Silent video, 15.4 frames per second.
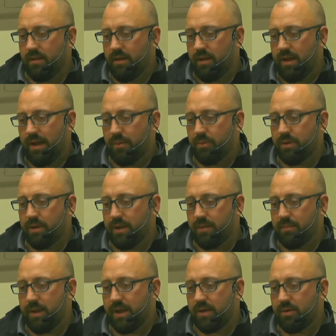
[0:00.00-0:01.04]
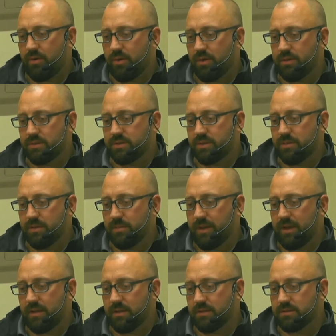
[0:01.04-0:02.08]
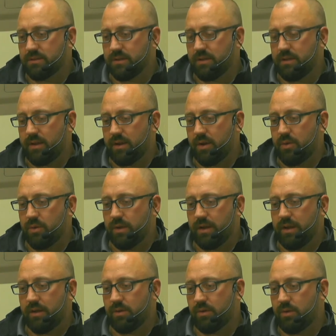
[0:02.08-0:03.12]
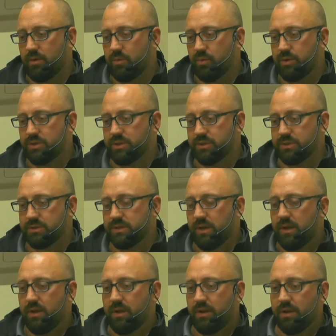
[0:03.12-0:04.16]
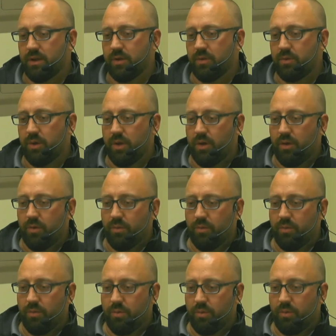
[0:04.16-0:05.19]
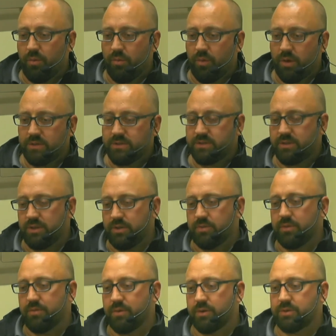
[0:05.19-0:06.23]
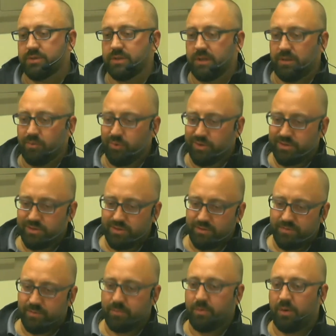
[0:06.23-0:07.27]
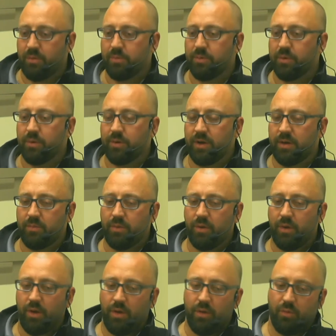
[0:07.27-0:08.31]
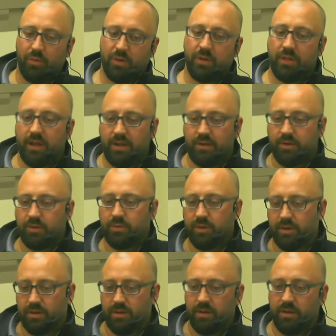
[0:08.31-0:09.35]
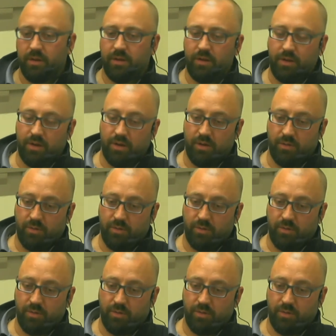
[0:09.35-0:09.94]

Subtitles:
would hit back on some of the main things that Owen hit on, which is, you know, what's the university? What's the football program? What are they doing? You know,